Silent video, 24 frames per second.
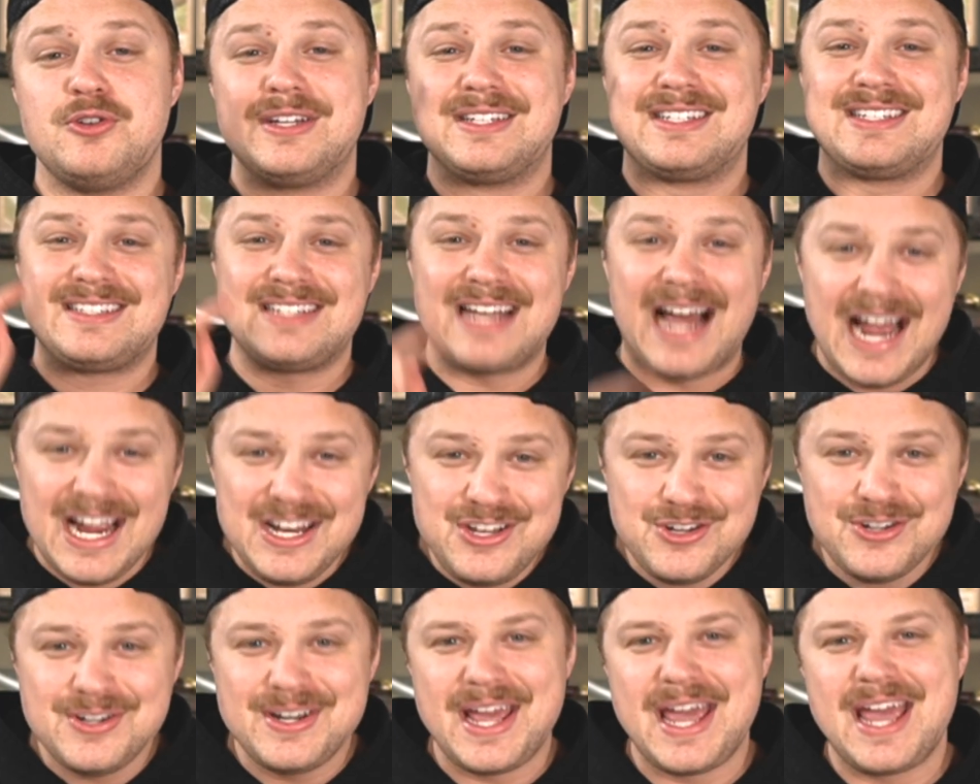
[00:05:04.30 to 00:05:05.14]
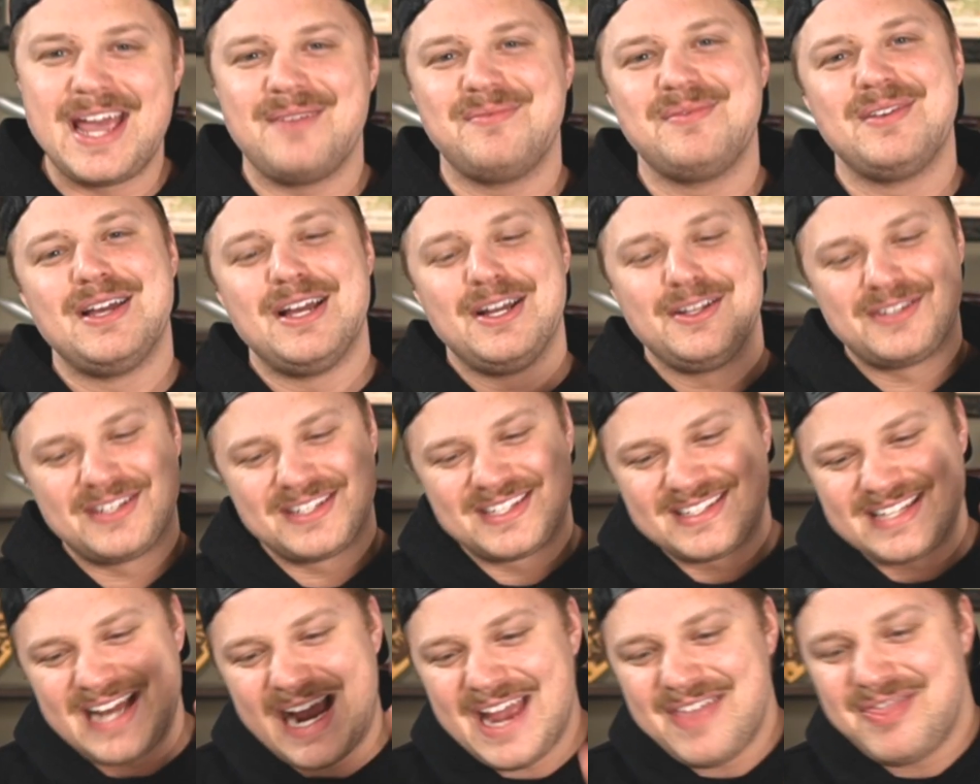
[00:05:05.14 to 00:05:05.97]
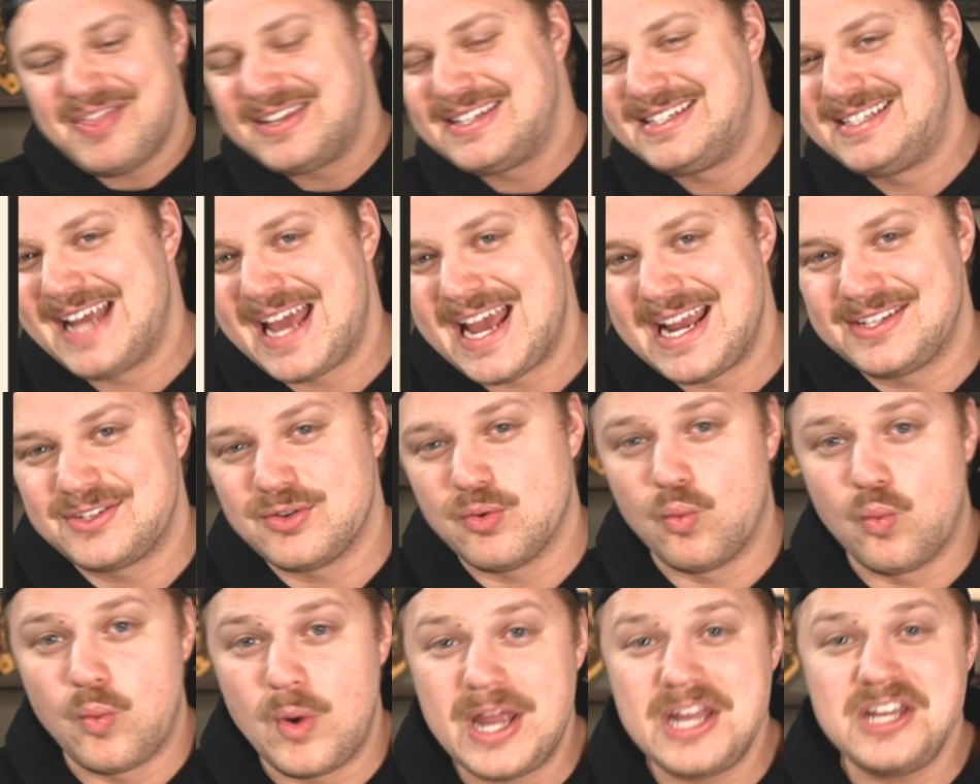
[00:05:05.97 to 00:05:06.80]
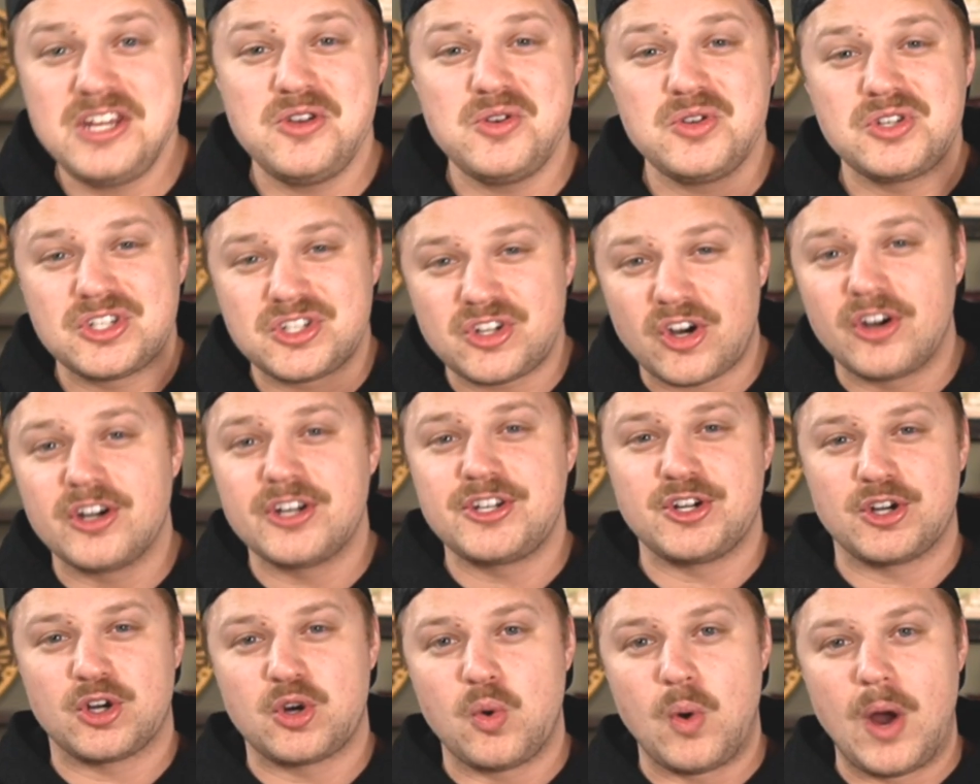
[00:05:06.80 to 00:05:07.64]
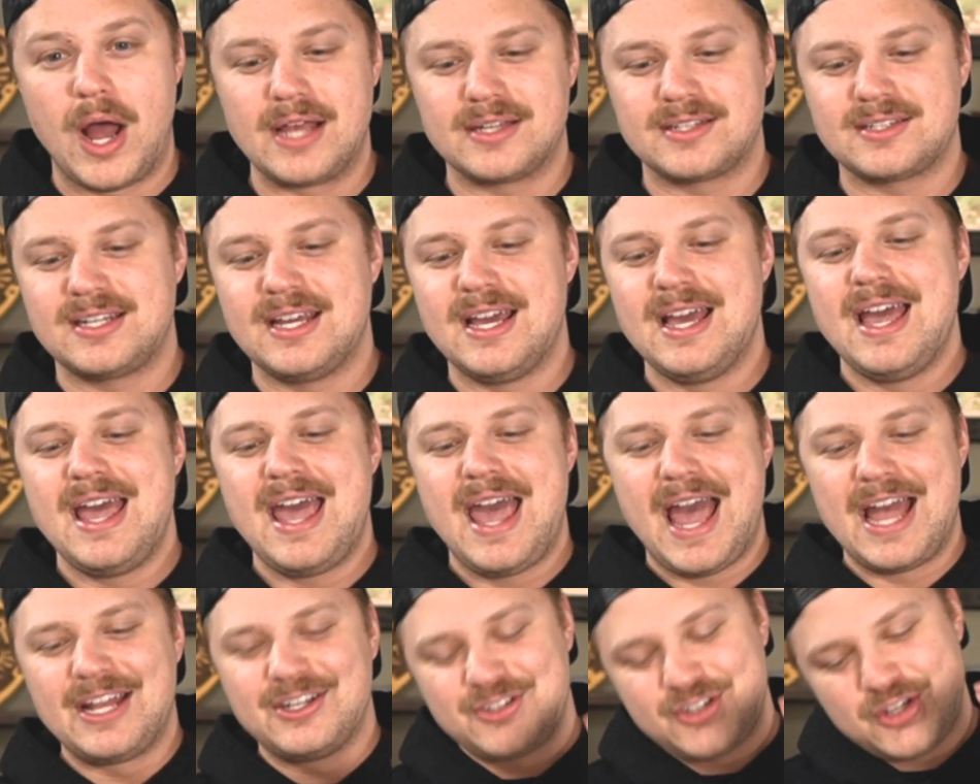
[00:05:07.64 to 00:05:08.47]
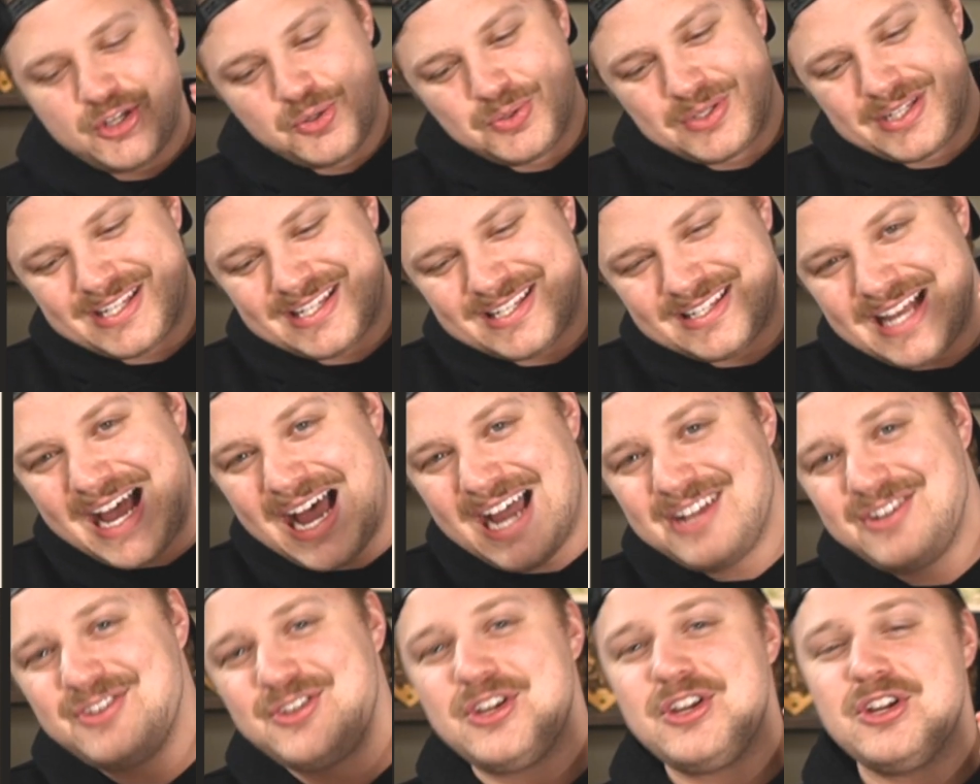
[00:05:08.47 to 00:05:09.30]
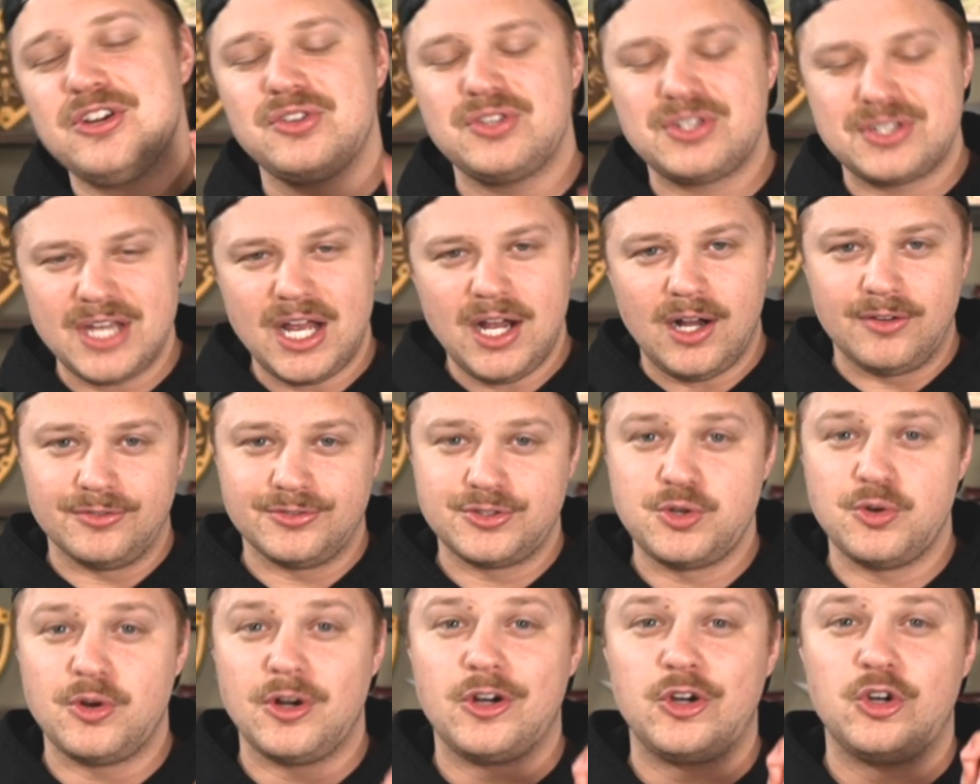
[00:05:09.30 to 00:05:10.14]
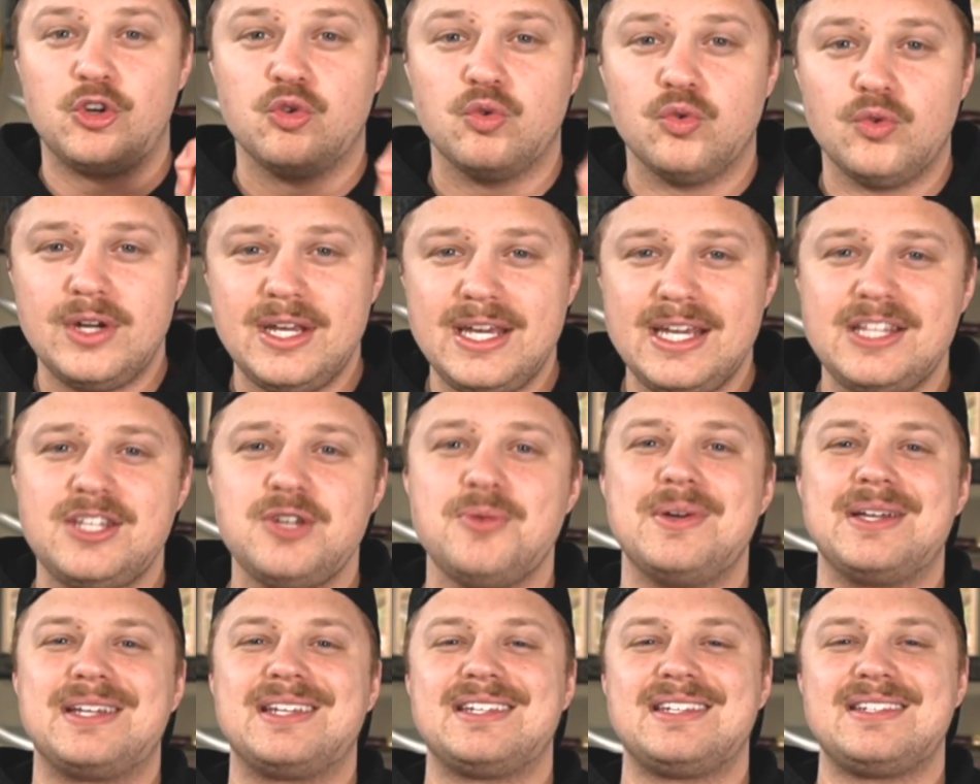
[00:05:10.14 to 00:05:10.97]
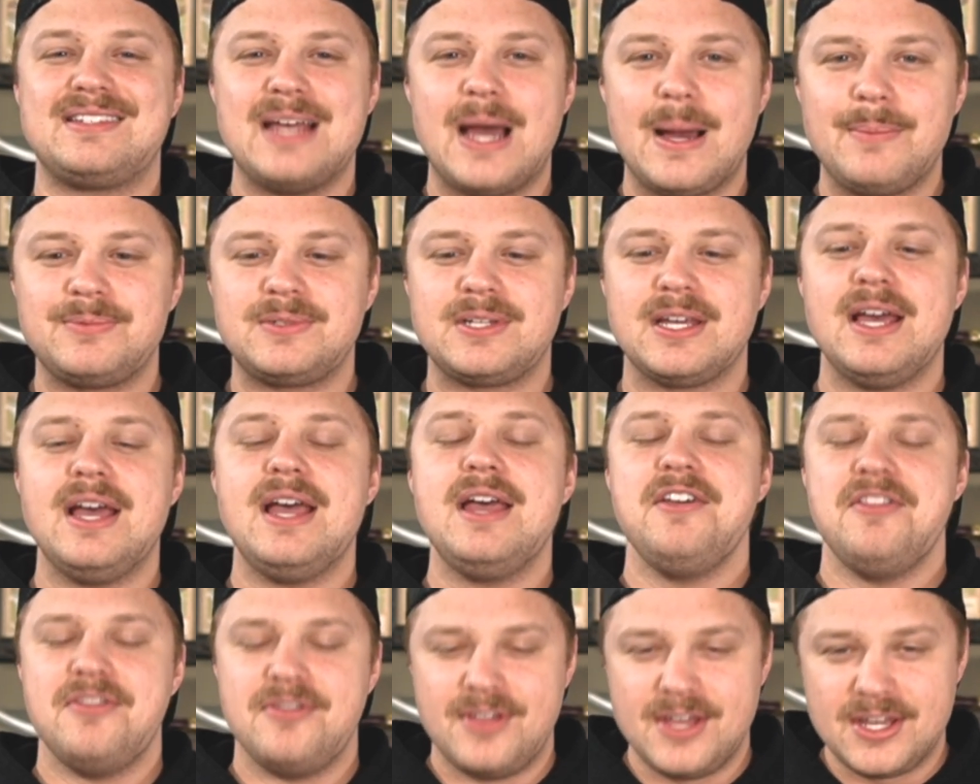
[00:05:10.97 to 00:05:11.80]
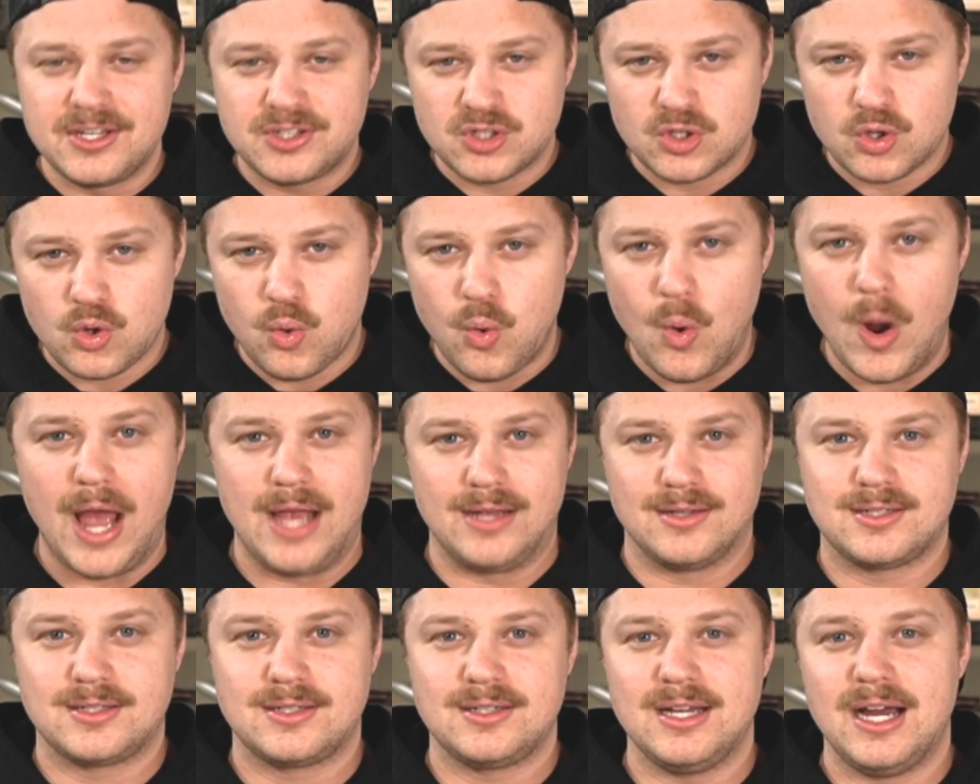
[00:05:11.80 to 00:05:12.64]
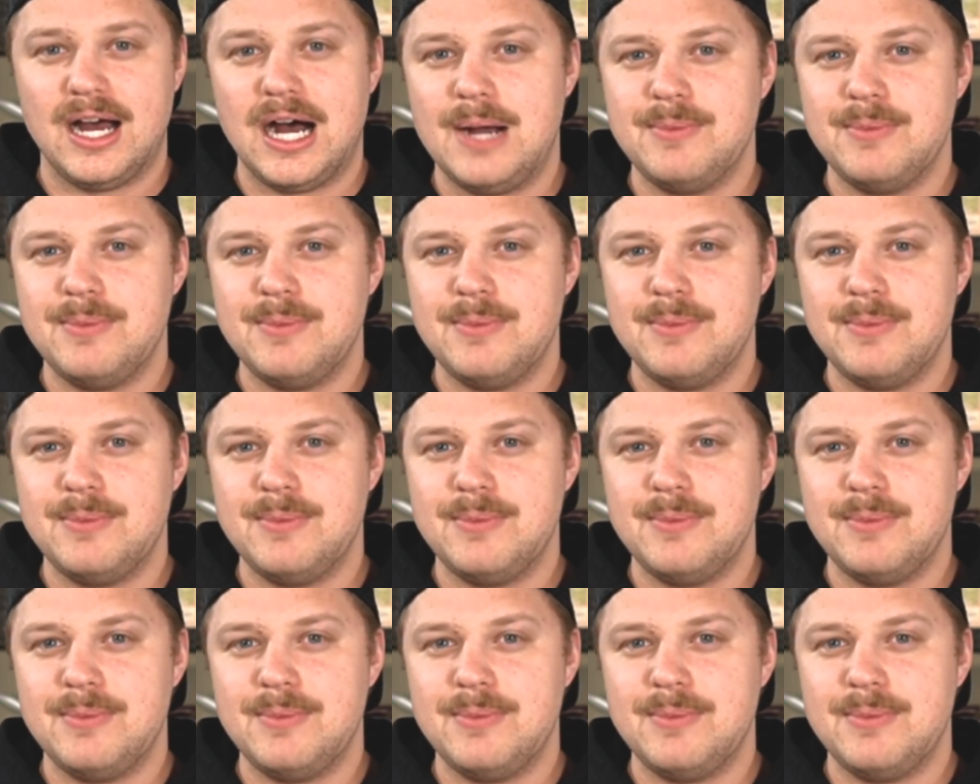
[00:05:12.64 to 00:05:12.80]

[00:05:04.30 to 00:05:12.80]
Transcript: to sign your name, to sign the date when you started your quest, and to sign to yourself to agree to accept this quest.